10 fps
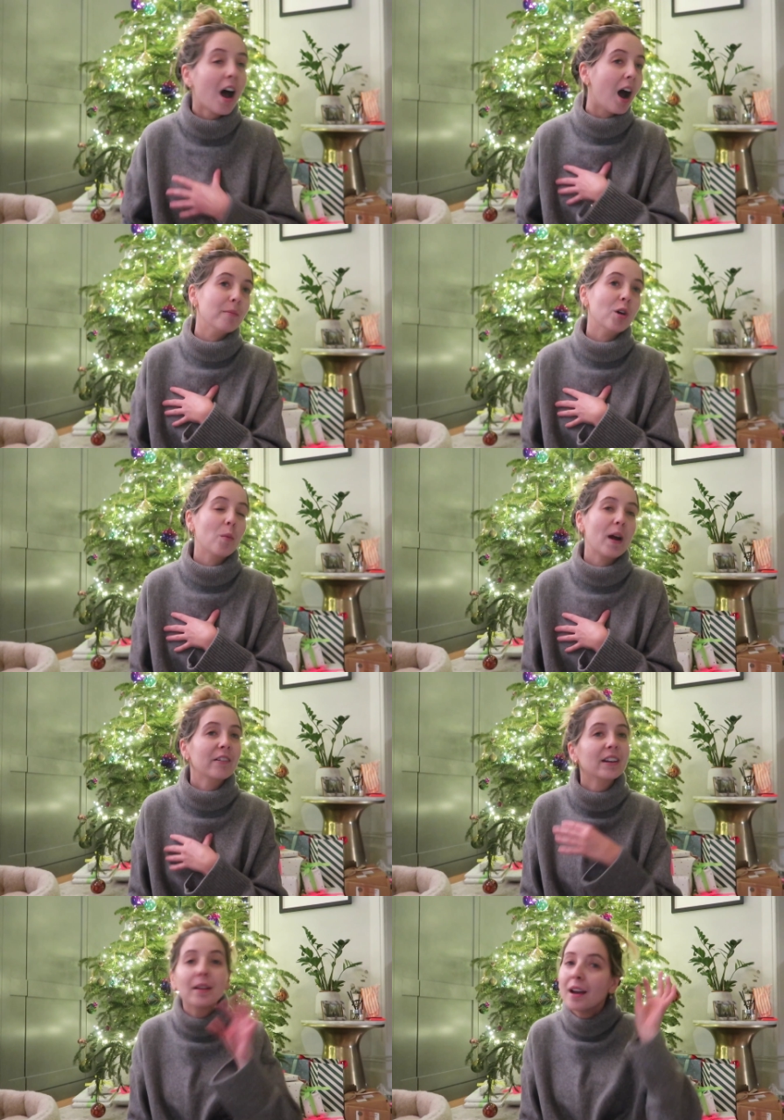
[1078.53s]
I'm not
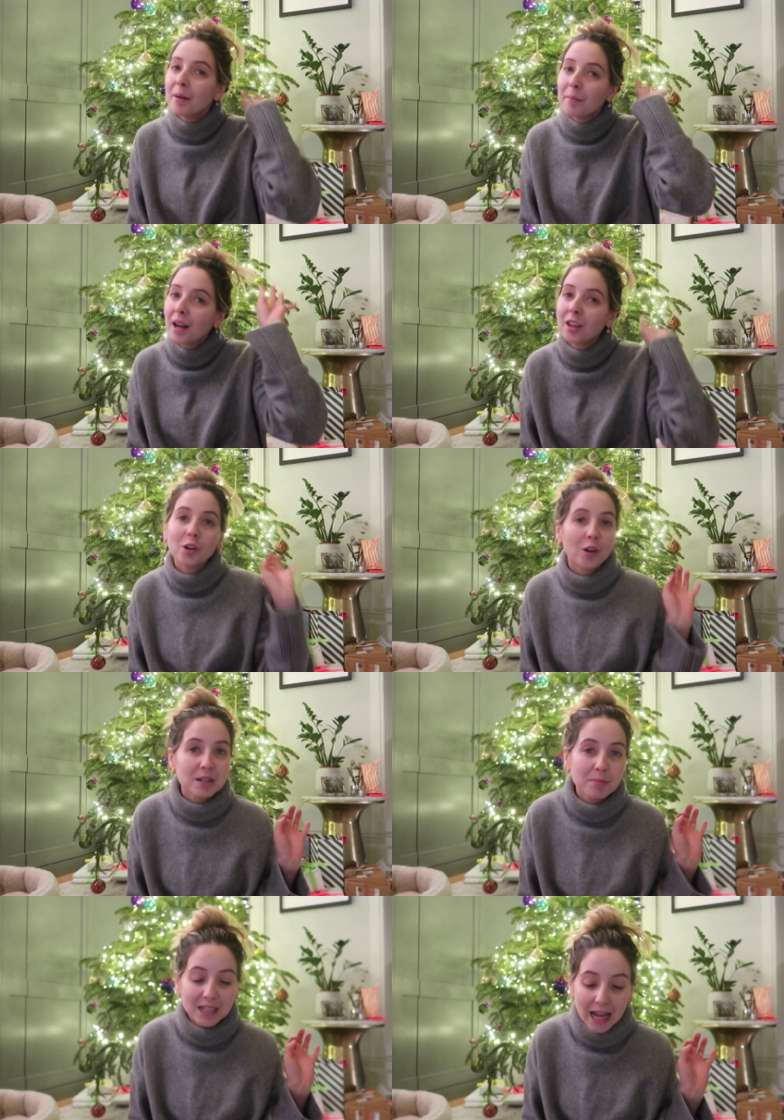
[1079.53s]
wearing my little
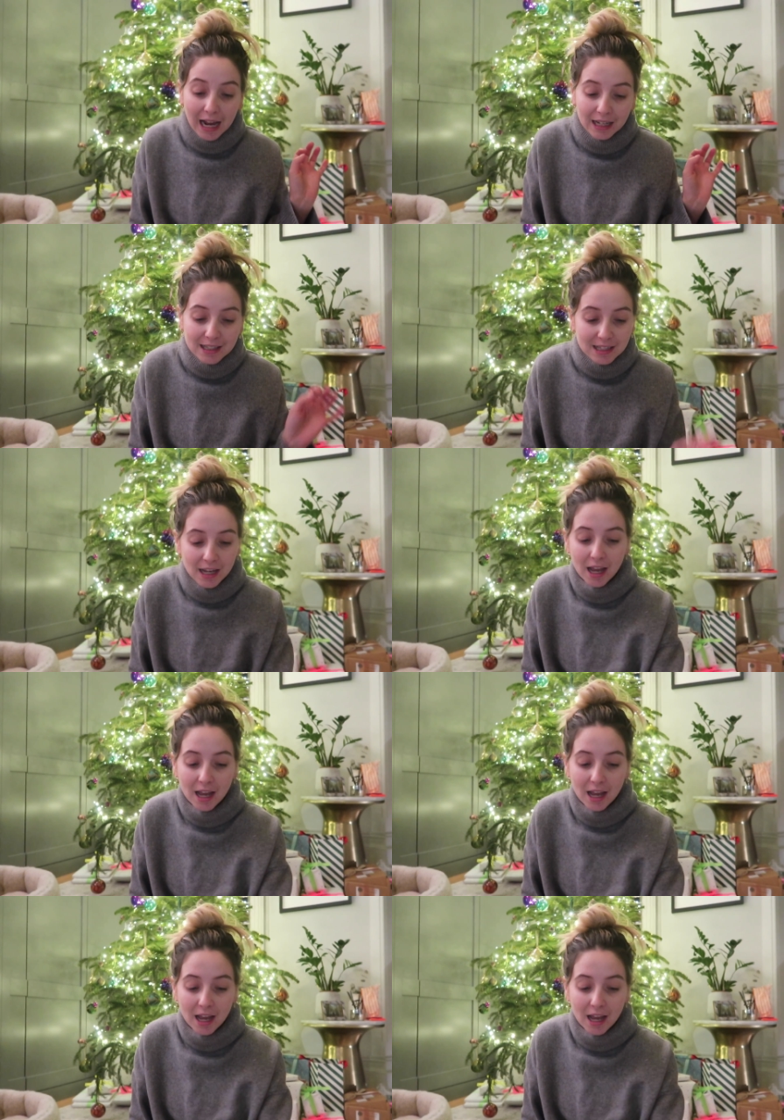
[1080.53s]
Christmas hats,